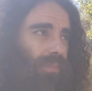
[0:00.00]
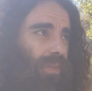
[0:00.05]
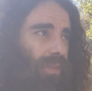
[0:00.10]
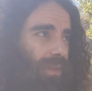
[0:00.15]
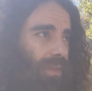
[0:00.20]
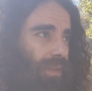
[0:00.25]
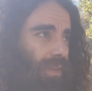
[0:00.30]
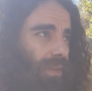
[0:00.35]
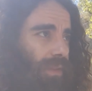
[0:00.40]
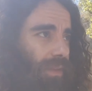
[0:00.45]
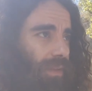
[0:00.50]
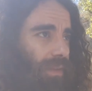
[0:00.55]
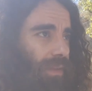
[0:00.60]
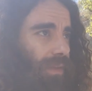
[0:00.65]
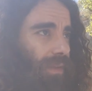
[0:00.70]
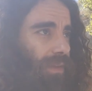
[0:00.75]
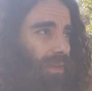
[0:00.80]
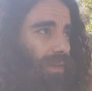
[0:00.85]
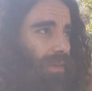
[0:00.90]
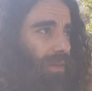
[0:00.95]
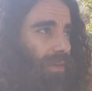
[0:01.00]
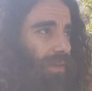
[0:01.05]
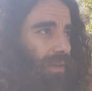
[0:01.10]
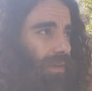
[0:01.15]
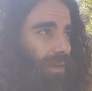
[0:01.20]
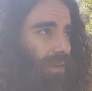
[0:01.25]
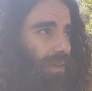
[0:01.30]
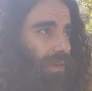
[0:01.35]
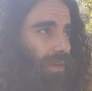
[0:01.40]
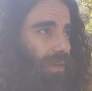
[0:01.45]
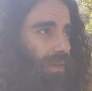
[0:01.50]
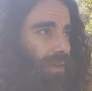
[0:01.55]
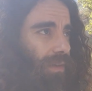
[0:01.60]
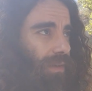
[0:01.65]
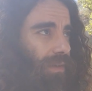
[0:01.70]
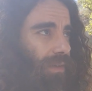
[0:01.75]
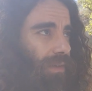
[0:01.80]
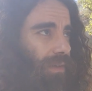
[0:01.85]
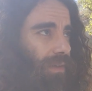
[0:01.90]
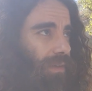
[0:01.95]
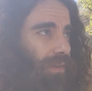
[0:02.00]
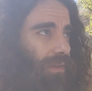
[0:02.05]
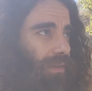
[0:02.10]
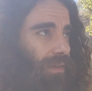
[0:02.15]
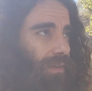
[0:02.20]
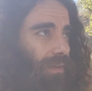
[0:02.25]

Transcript: (silence)